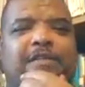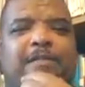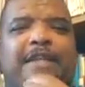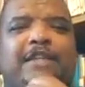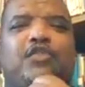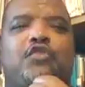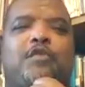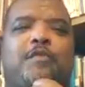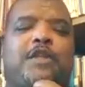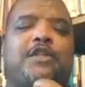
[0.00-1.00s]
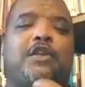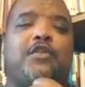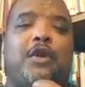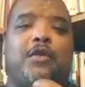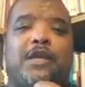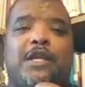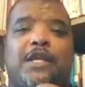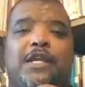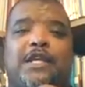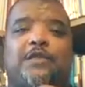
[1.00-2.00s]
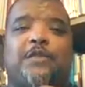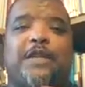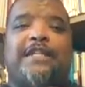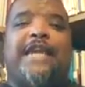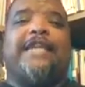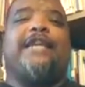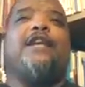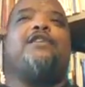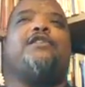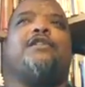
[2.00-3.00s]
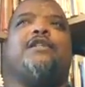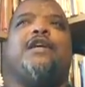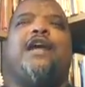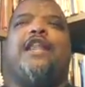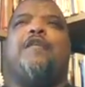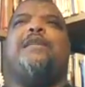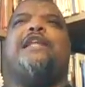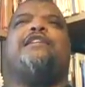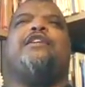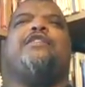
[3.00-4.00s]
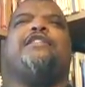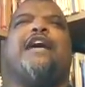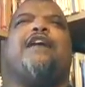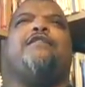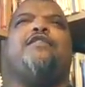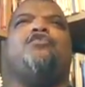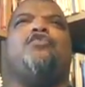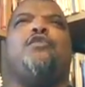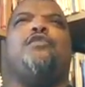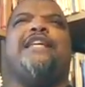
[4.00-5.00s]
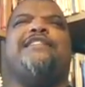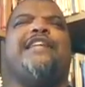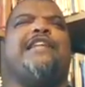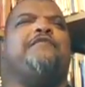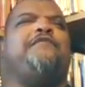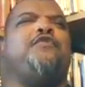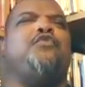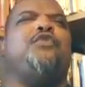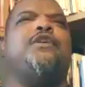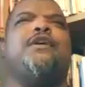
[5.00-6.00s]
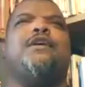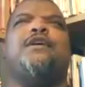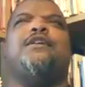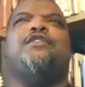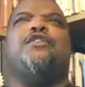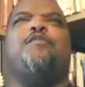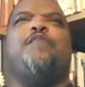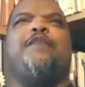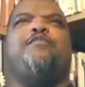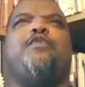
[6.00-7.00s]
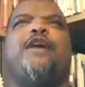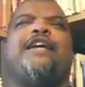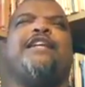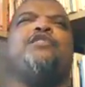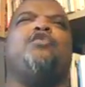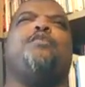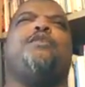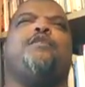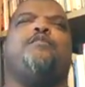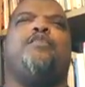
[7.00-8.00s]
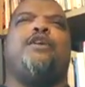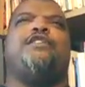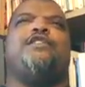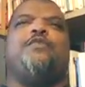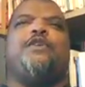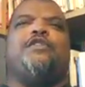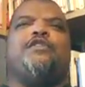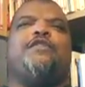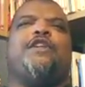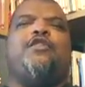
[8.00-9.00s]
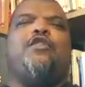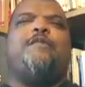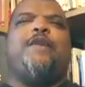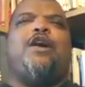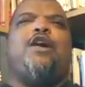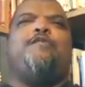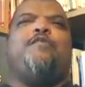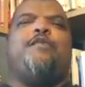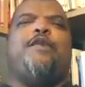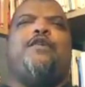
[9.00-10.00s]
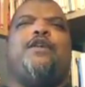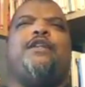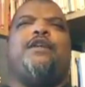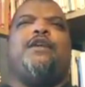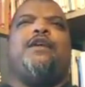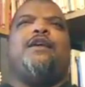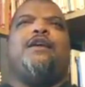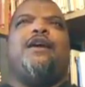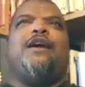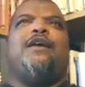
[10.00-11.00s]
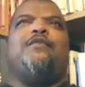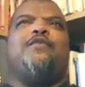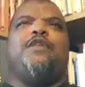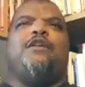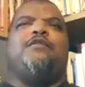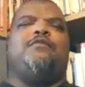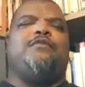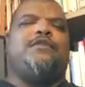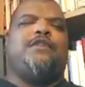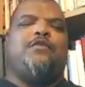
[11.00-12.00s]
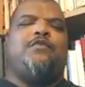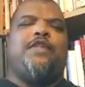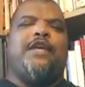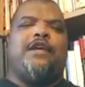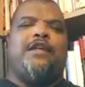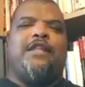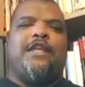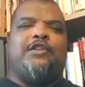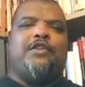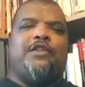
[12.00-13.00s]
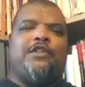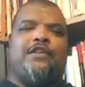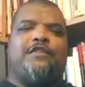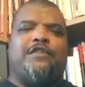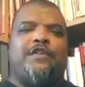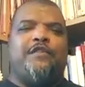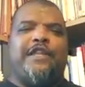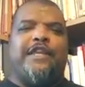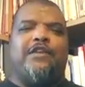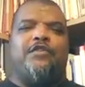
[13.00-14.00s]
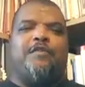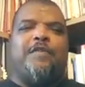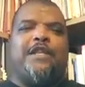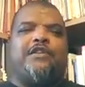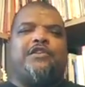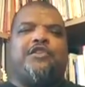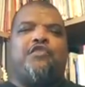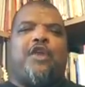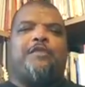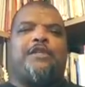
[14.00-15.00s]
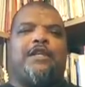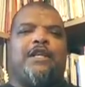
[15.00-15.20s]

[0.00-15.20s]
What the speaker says: Maduro has been attacking us, and the military's out of control. They're selling food to the people at exorbitant prices because of the economy I promoted. So they're doing that stuff illegal. The military's corrupt.